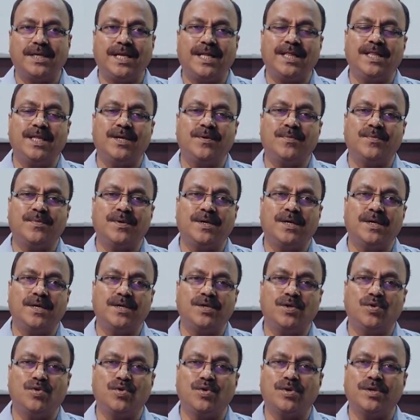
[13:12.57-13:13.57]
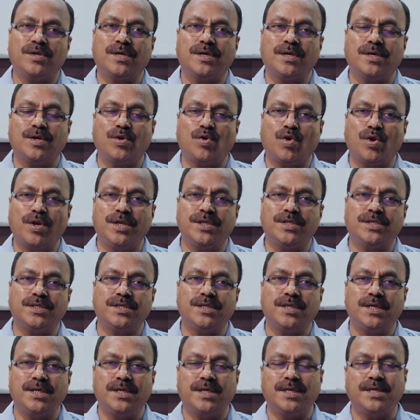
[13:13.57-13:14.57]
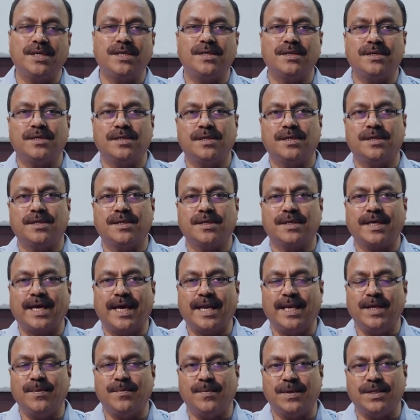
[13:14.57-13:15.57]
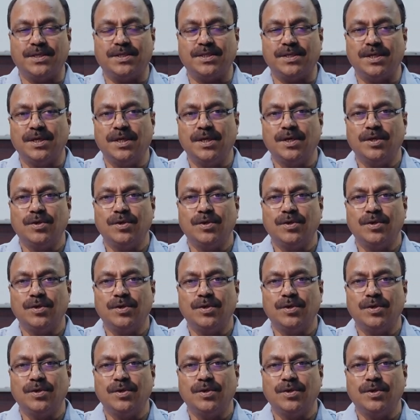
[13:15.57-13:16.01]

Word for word: tell them uh, your uh, knowledge, it doesn't uh, carry much.